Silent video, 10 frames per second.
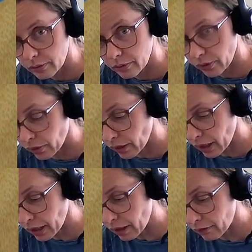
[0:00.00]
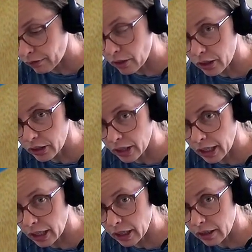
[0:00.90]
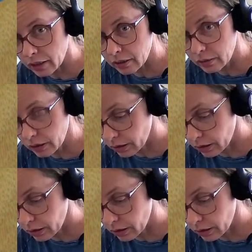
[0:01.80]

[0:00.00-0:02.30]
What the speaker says: think how far down